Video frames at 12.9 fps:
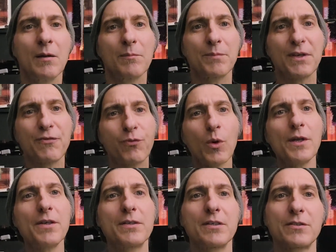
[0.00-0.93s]
Before
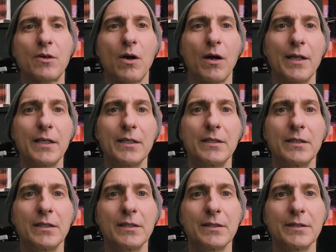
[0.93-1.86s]
you discard it,
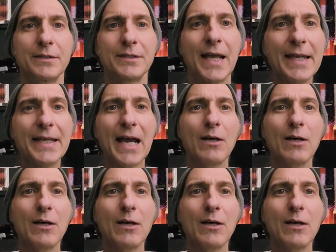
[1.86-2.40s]
take